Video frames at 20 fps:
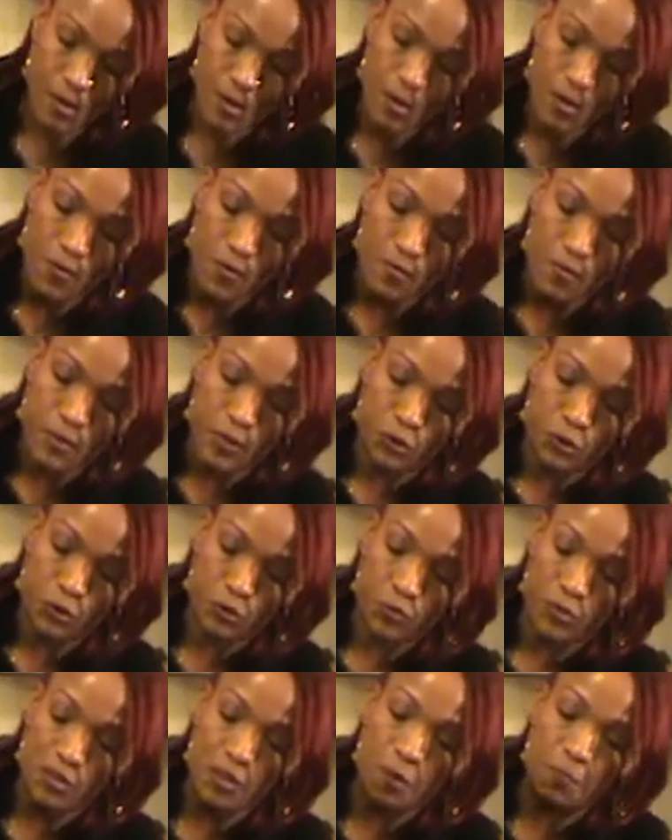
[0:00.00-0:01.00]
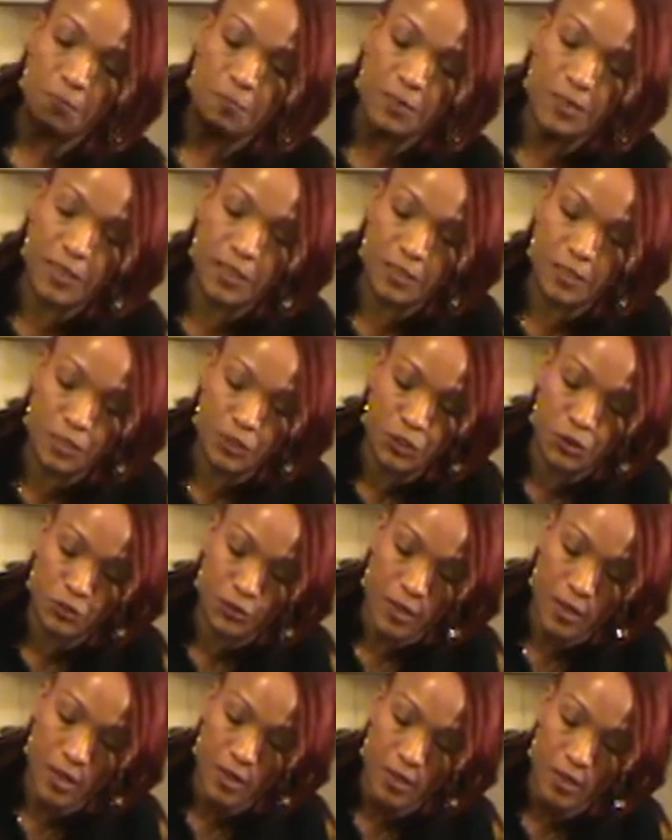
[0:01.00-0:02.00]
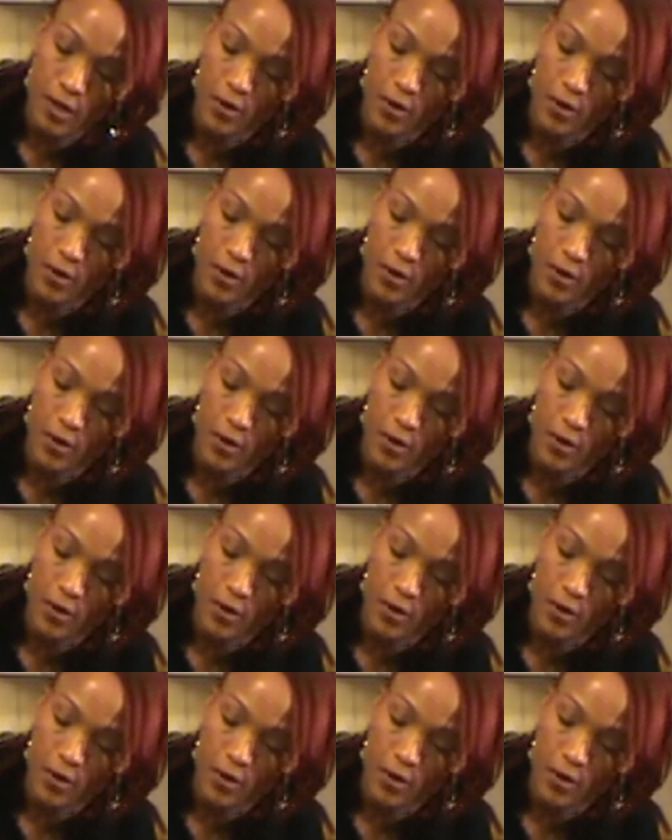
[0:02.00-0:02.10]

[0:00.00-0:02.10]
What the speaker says: want to make sure it's completely drained.